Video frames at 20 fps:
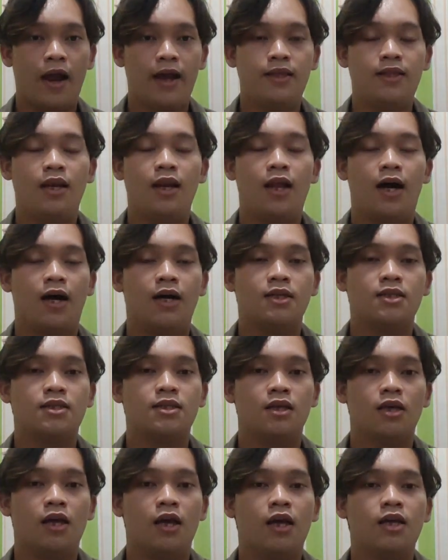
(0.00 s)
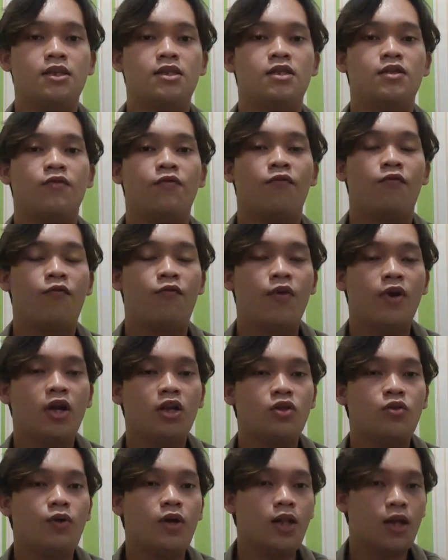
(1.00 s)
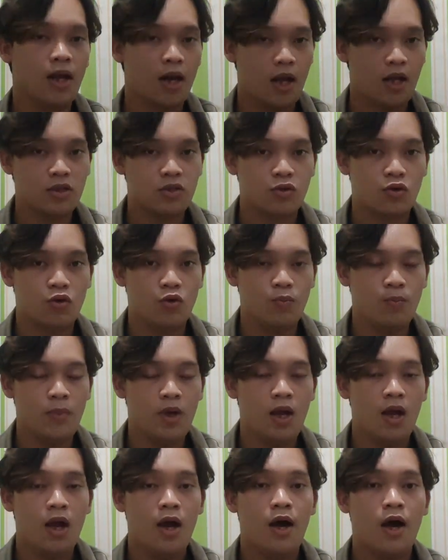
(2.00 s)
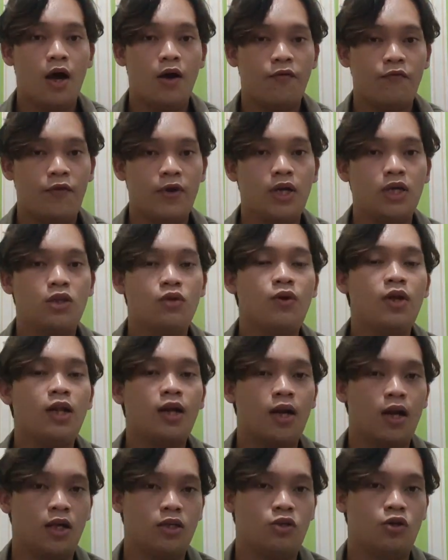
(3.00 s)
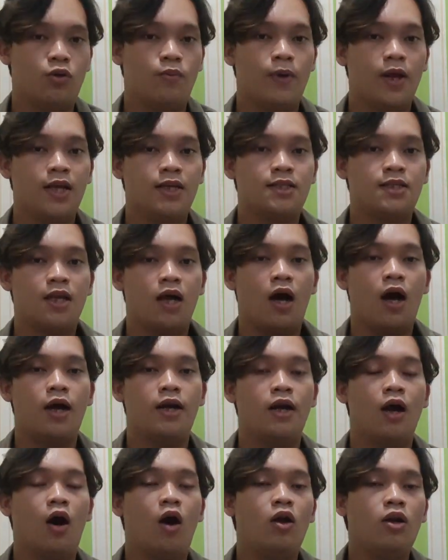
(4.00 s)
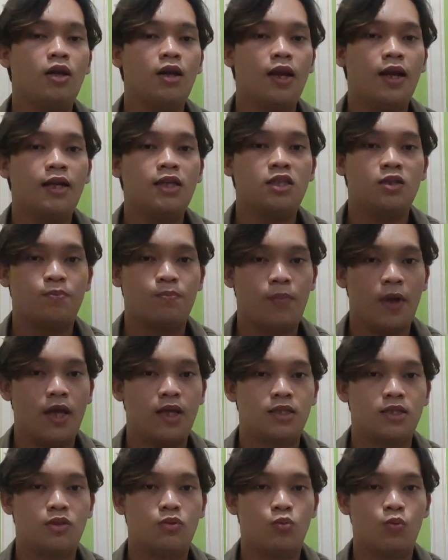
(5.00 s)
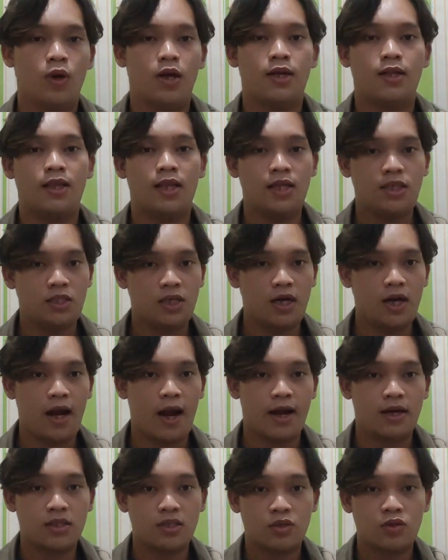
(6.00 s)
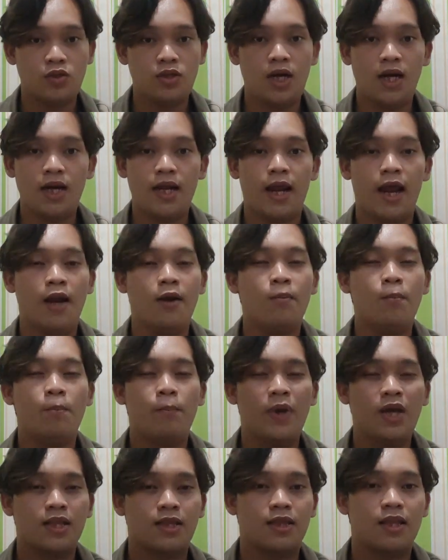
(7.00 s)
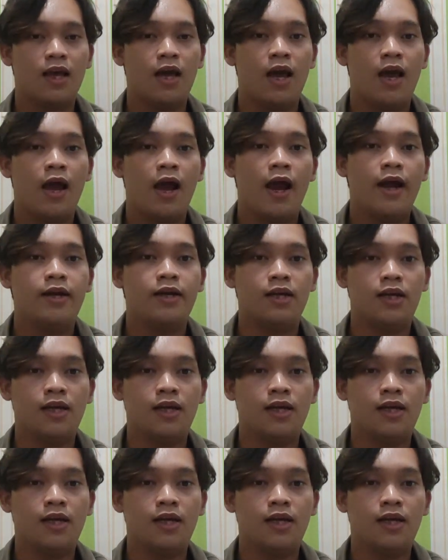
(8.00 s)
And the last is virtual classroom. A virtual classroom is an online space where teacher and student can meet and